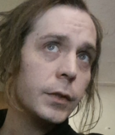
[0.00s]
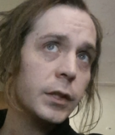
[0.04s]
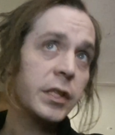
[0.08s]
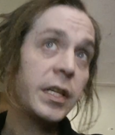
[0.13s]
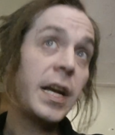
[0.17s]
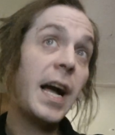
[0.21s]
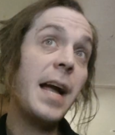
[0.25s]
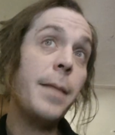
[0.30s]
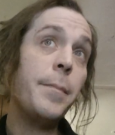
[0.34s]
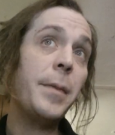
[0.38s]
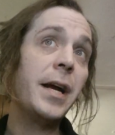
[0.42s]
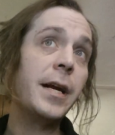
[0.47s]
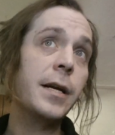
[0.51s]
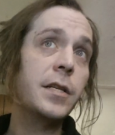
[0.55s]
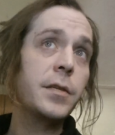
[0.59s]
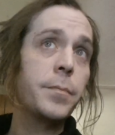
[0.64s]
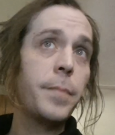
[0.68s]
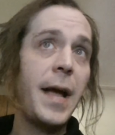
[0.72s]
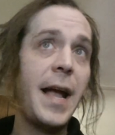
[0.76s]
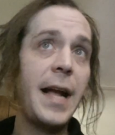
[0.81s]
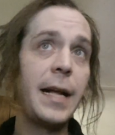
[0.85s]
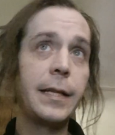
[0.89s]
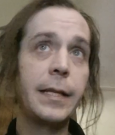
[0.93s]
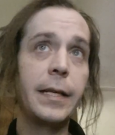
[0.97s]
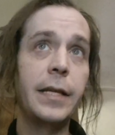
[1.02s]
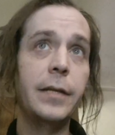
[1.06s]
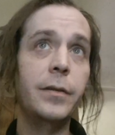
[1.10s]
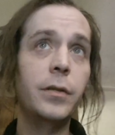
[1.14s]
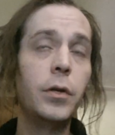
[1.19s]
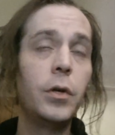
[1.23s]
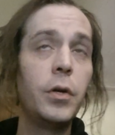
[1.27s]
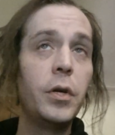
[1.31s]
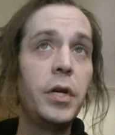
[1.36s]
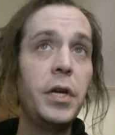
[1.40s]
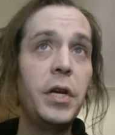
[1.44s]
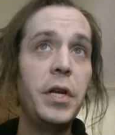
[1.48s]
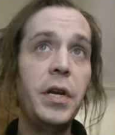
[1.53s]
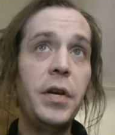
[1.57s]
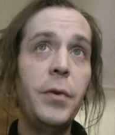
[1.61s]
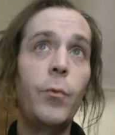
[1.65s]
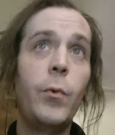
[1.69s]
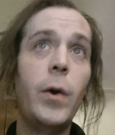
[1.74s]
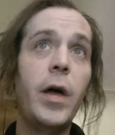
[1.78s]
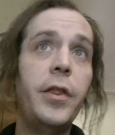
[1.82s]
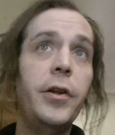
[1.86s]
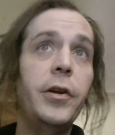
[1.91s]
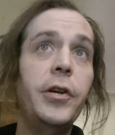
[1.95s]
chimeras back then.
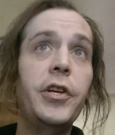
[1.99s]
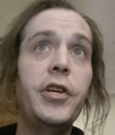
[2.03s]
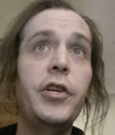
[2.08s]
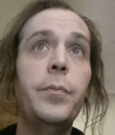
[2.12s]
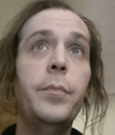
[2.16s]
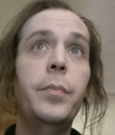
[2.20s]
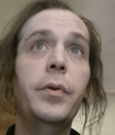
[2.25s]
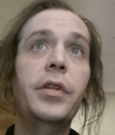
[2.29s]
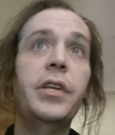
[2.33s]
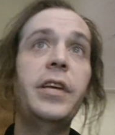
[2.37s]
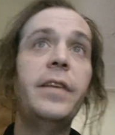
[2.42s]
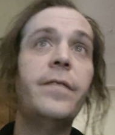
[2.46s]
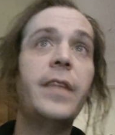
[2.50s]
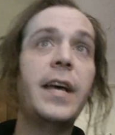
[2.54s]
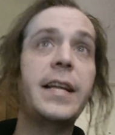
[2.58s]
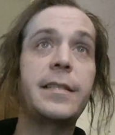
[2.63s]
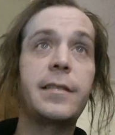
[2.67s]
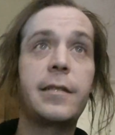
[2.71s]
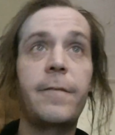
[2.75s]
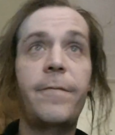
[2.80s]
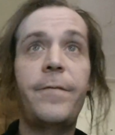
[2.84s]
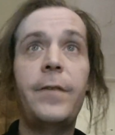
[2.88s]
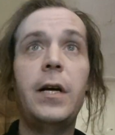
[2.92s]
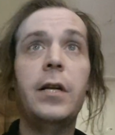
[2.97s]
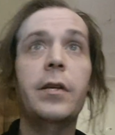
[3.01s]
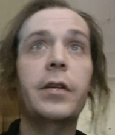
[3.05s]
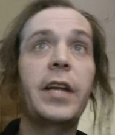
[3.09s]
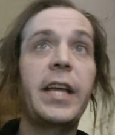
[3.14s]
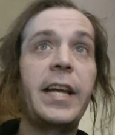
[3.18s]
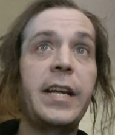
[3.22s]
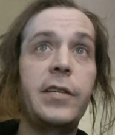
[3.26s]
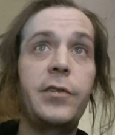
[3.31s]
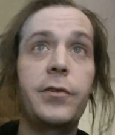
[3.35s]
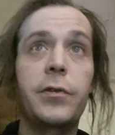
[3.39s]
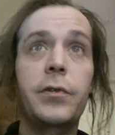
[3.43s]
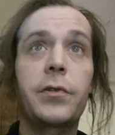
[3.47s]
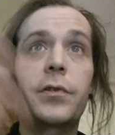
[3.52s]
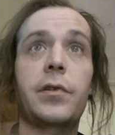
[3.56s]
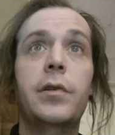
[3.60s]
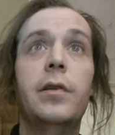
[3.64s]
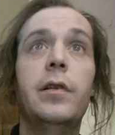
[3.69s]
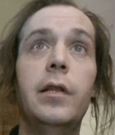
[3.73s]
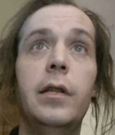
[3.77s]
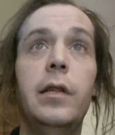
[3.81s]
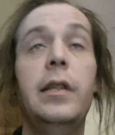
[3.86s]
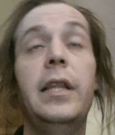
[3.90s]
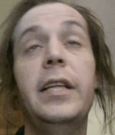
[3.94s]
Whether you believe that's the fallen angels
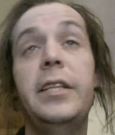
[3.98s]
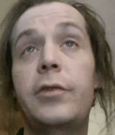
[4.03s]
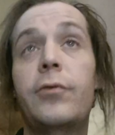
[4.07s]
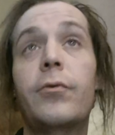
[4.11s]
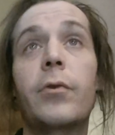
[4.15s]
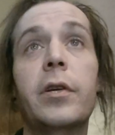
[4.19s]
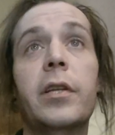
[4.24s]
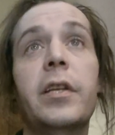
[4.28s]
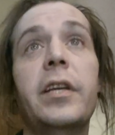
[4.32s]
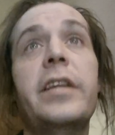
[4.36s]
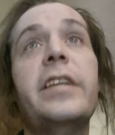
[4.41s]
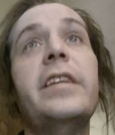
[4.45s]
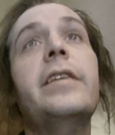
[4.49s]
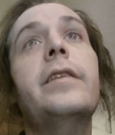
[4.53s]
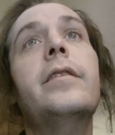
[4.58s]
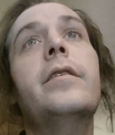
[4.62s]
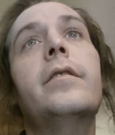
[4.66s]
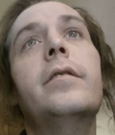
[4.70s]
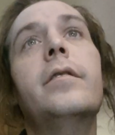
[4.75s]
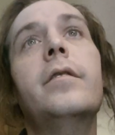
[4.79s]
literally